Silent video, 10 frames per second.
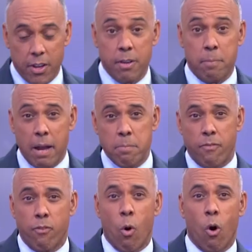you've been
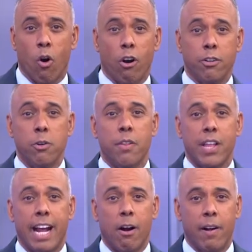before or new to
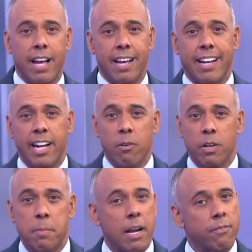the area and
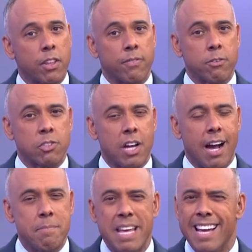hearing about it for the first
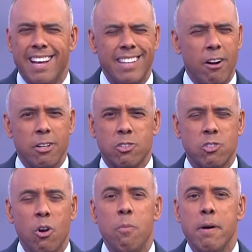time, there is
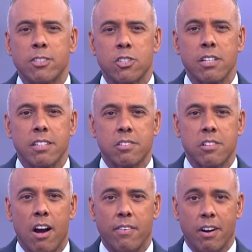so much to
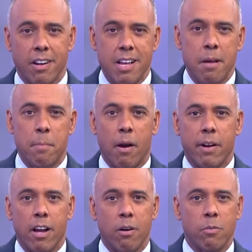discover.
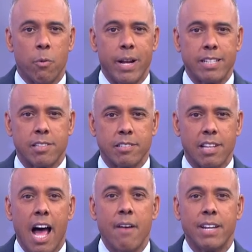Mariel Ruiz is
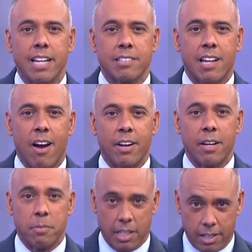live in Ellis
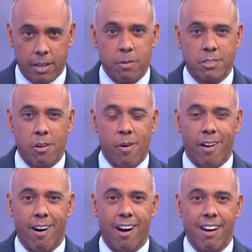County with a look at what's
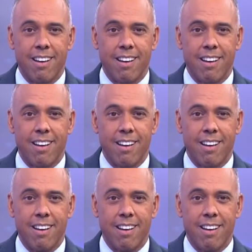going on.